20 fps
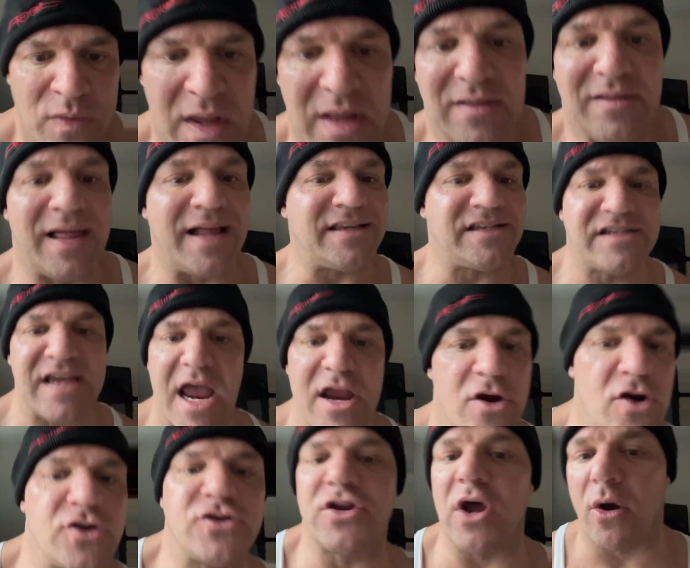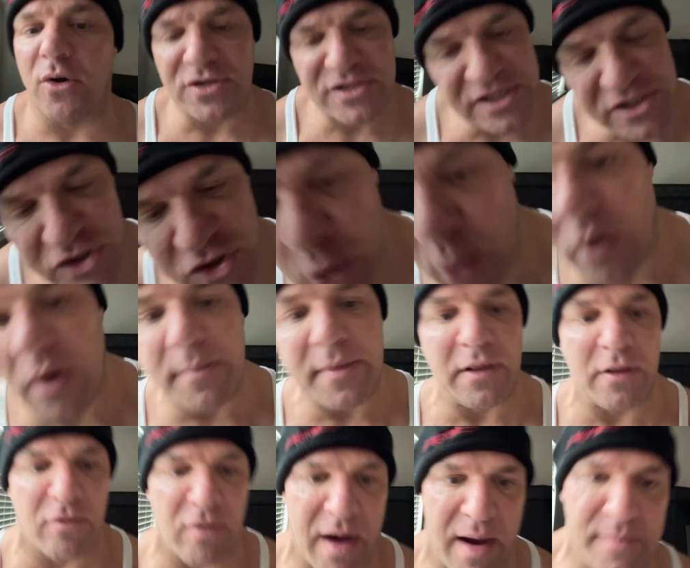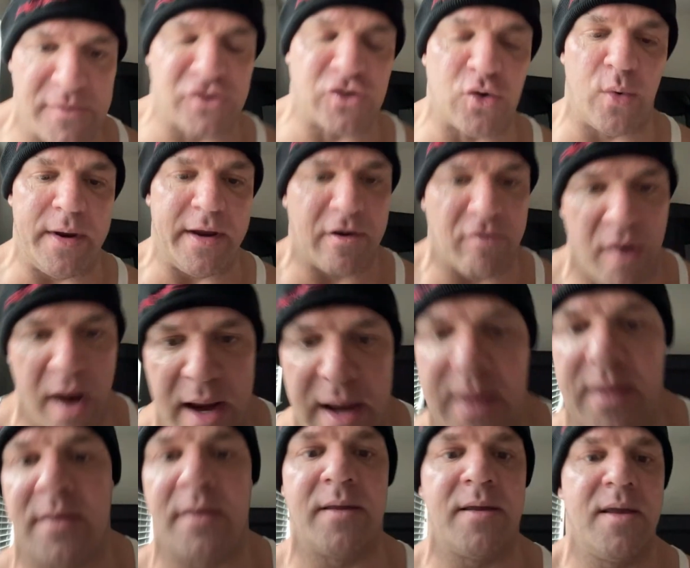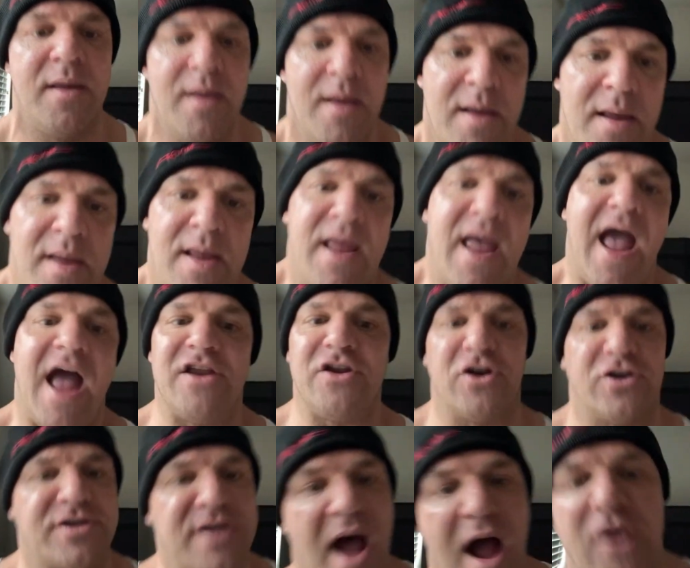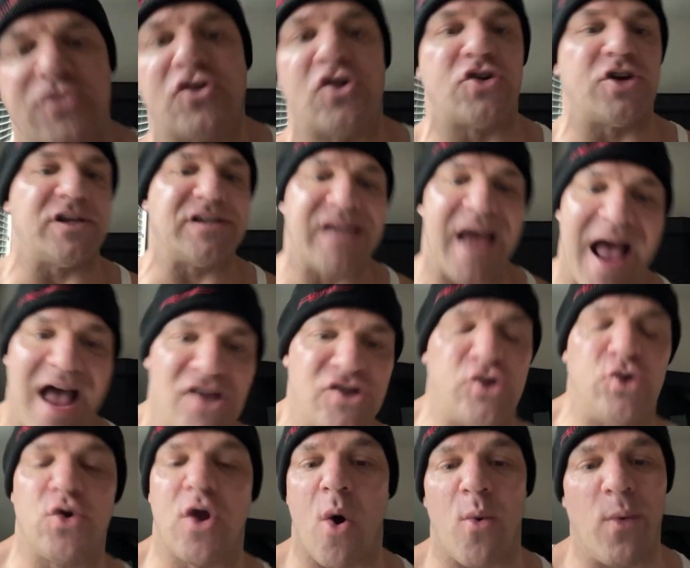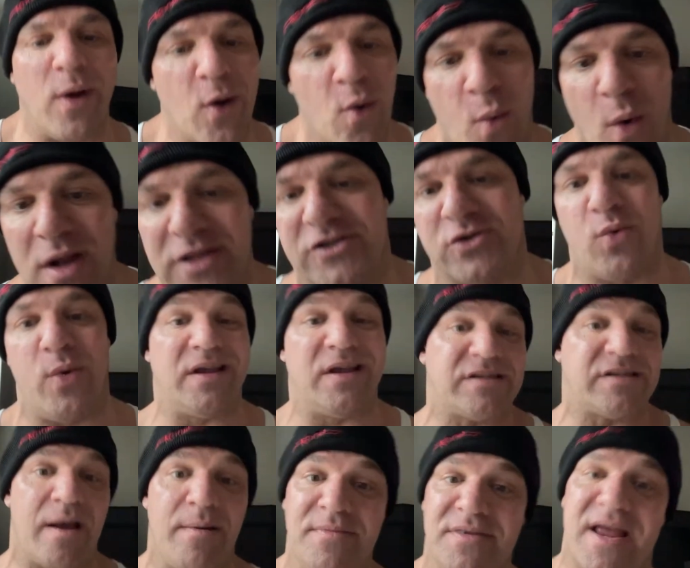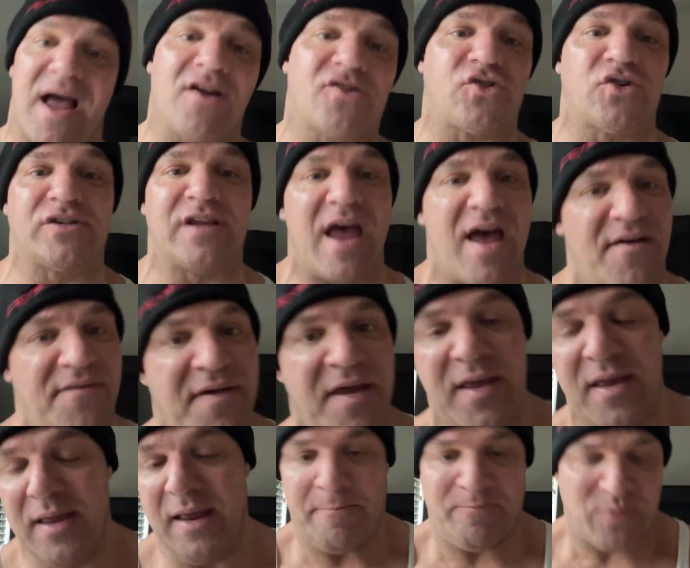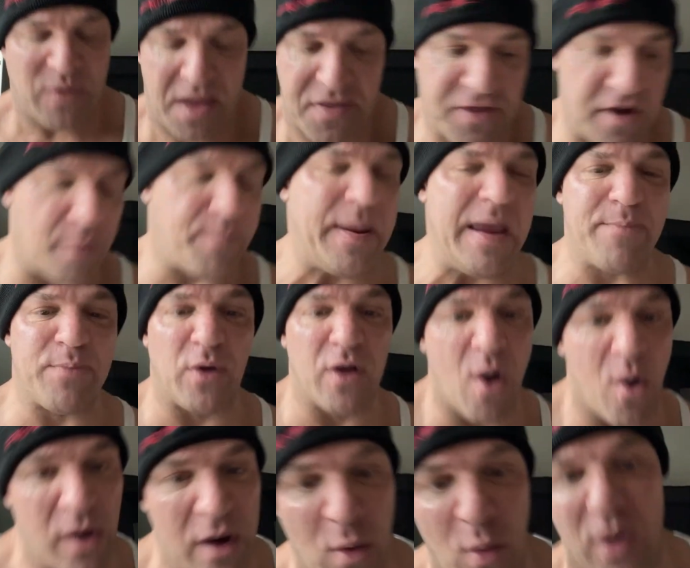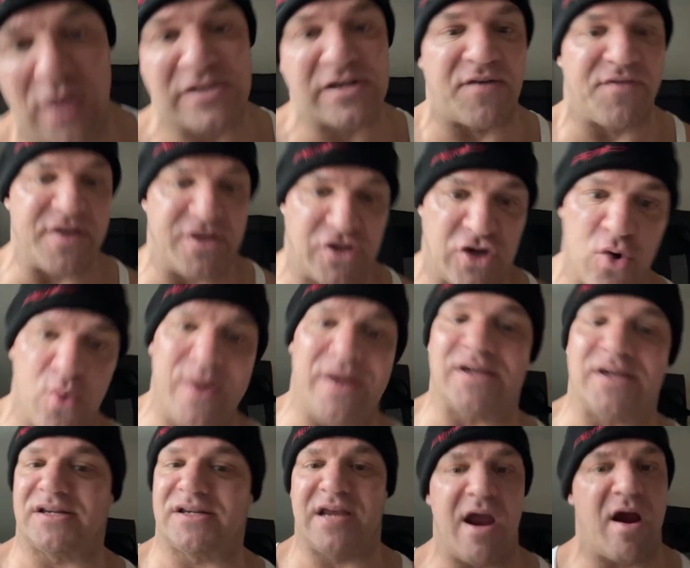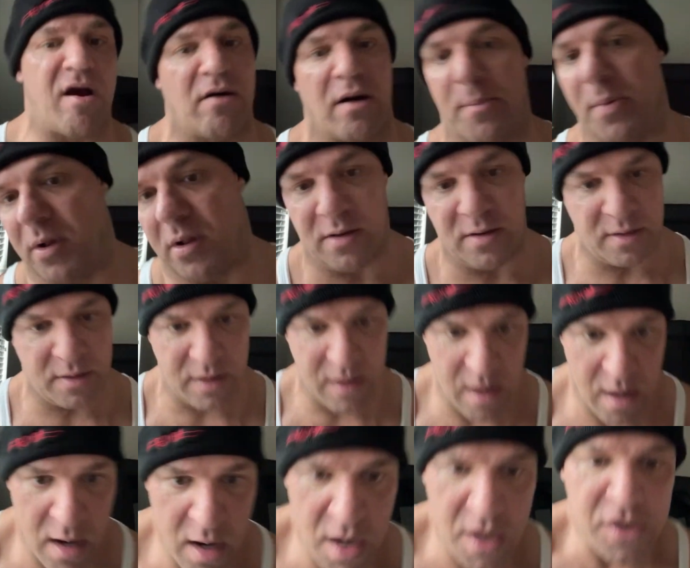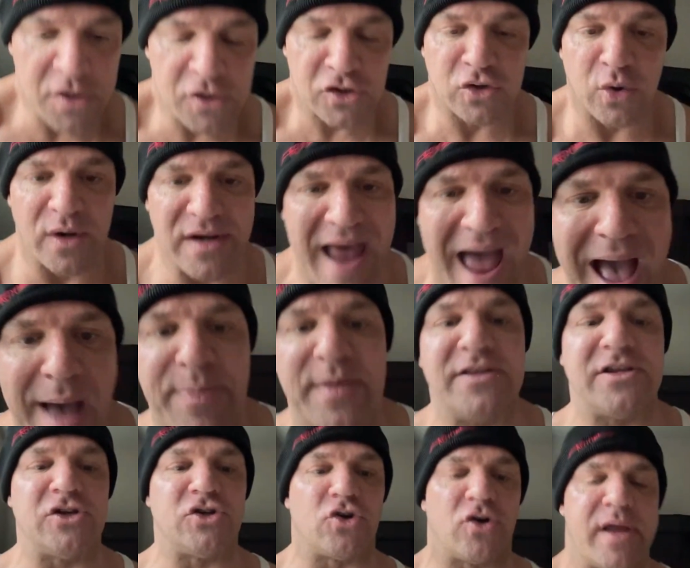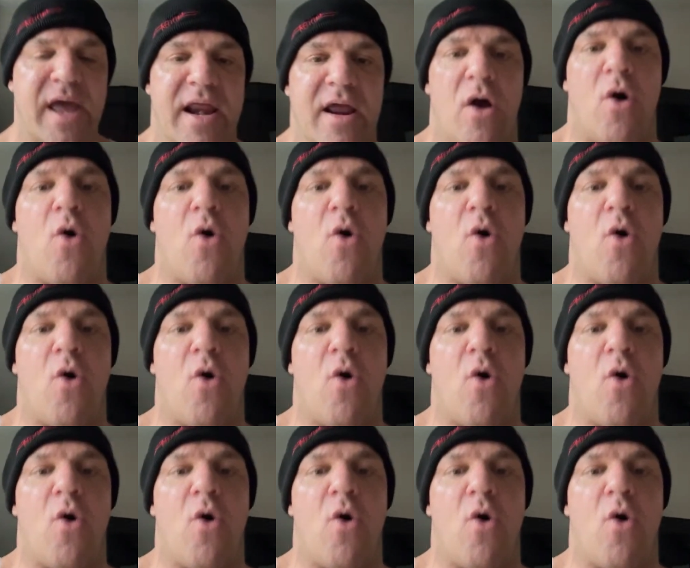let's say your dose is 200 milligrams a week, right? And your doctor just has you going once a week. Some doctors have their people going once every 2 weeks. Terrible. So what happens is you're getting a